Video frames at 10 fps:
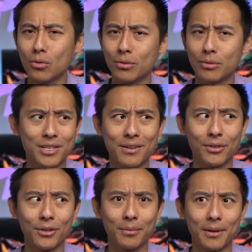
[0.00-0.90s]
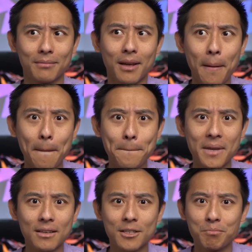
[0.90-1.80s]
ooh, shiver a little bit.
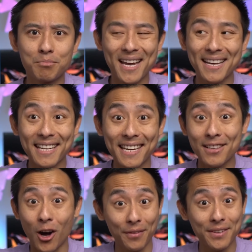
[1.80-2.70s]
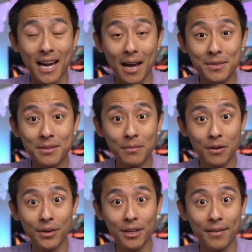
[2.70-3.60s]
Because debt is oftentimes
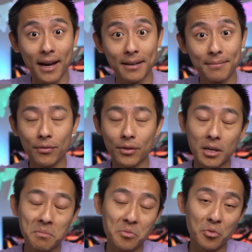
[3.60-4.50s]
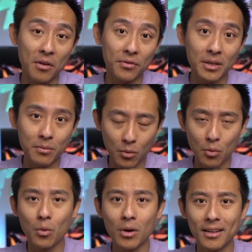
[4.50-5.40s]
vilified, rightfully, wrongfully.
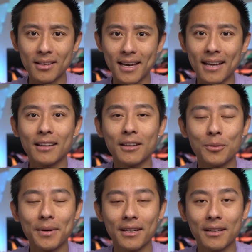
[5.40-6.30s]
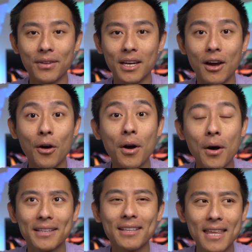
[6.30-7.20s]
We'll get into that a little bit in the video.
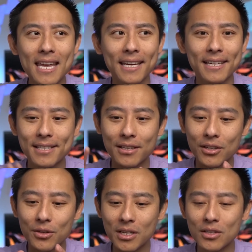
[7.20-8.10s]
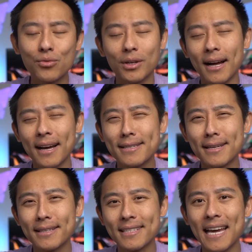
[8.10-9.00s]
But the thing is, you need to realize
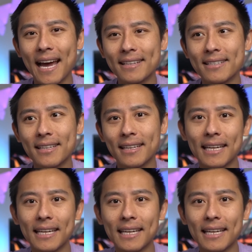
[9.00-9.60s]
debt